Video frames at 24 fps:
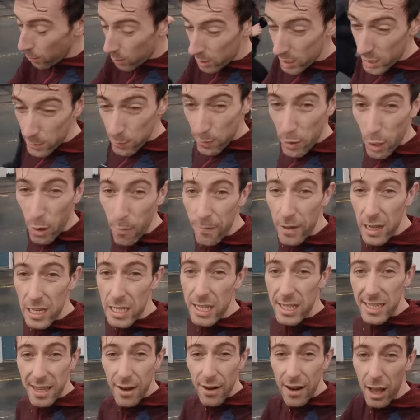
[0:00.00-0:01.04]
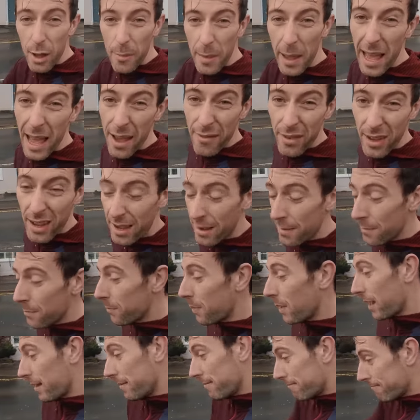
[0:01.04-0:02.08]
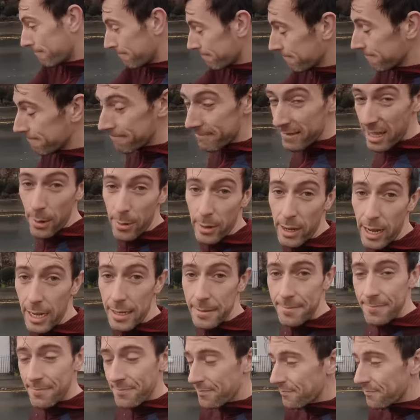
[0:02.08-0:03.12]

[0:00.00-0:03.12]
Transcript: which is pretty obvious because they're a little bit heavier, but there we go.